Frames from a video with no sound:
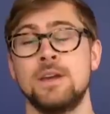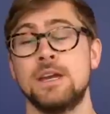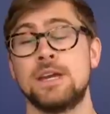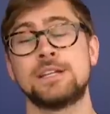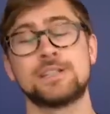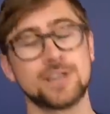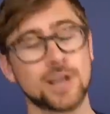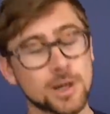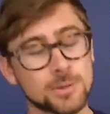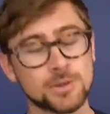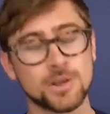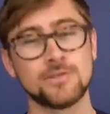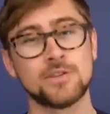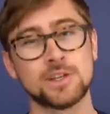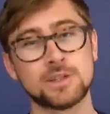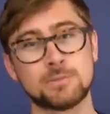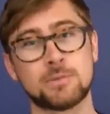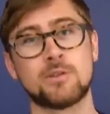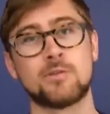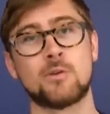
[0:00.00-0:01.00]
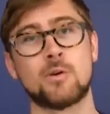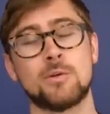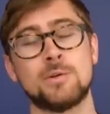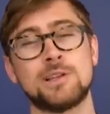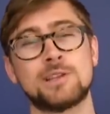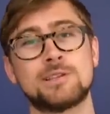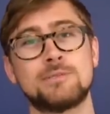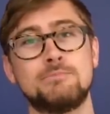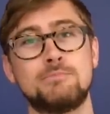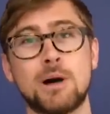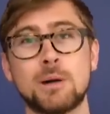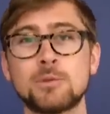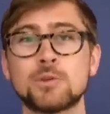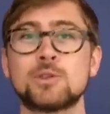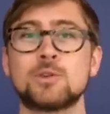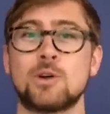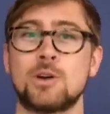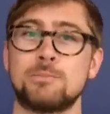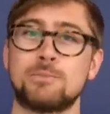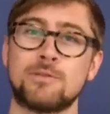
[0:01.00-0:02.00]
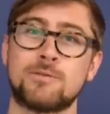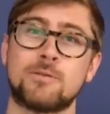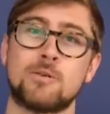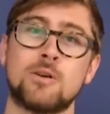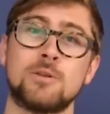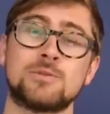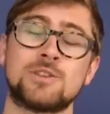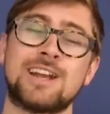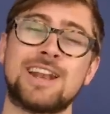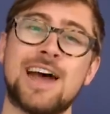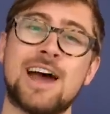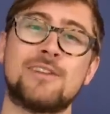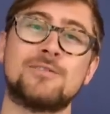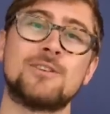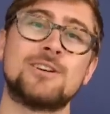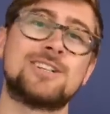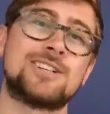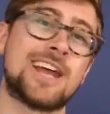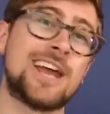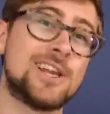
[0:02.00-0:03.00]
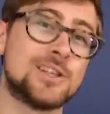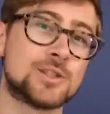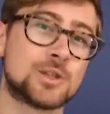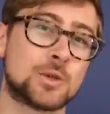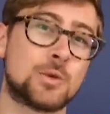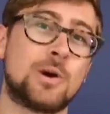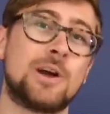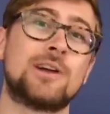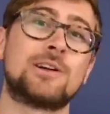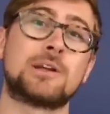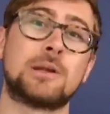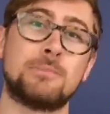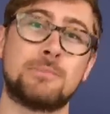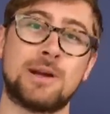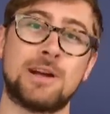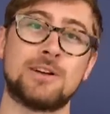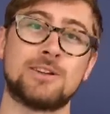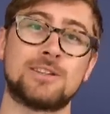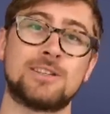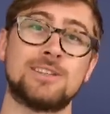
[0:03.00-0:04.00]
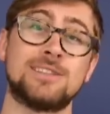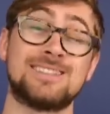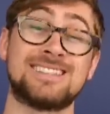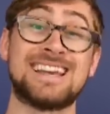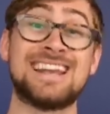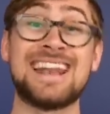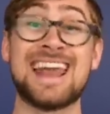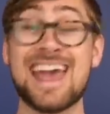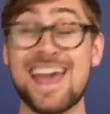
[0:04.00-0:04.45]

In terms of its performance, bubble sort performs on average n-squared comparisons and